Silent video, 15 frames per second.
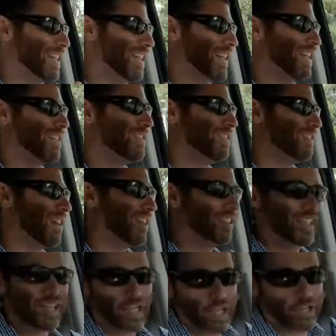in a
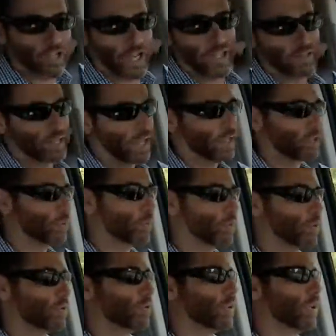tick under 8 seconds, which
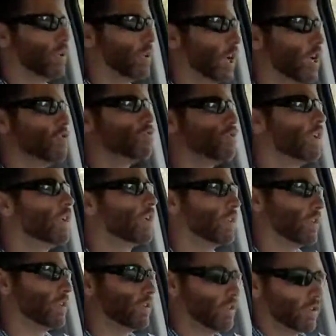is unreal
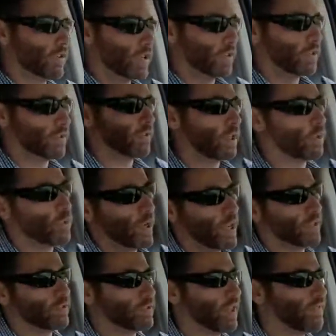considering this thing
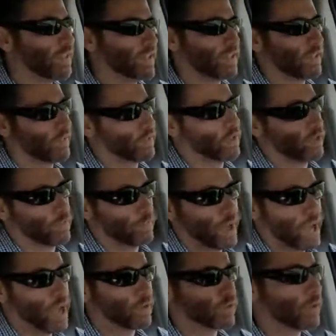weighs 7,700
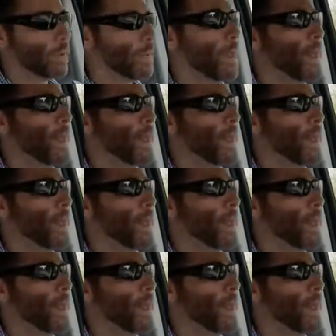pounds.